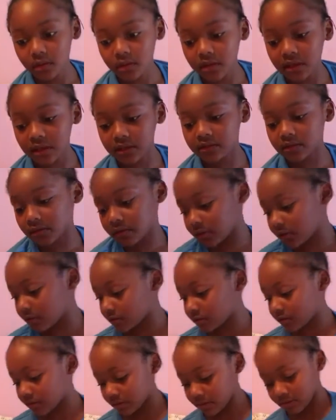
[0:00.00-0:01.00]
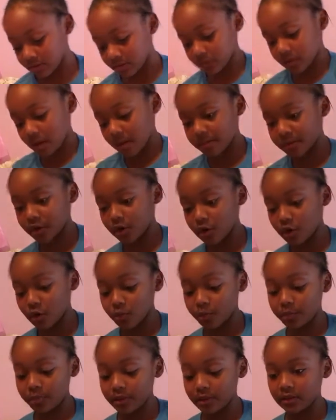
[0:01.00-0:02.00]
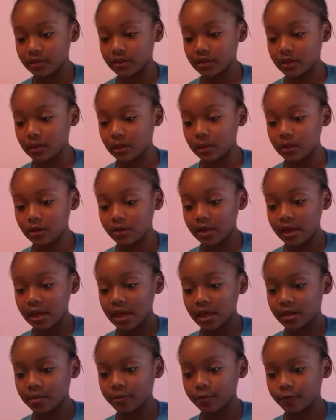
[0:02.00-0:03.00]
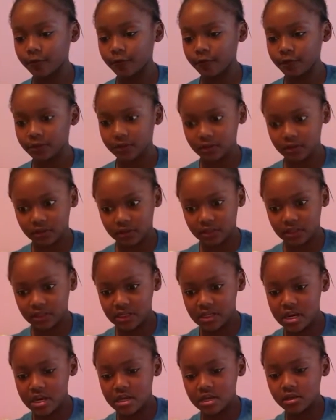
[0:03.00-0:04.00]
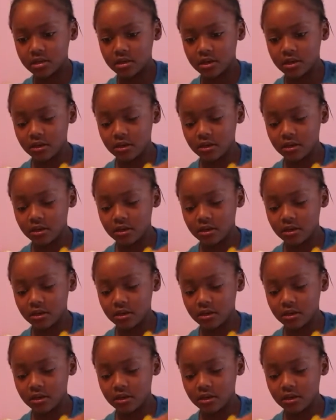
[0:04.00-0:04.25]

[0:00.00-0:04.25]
Yeah, so he goes right there. So I'm gonna open the little animal for the snake.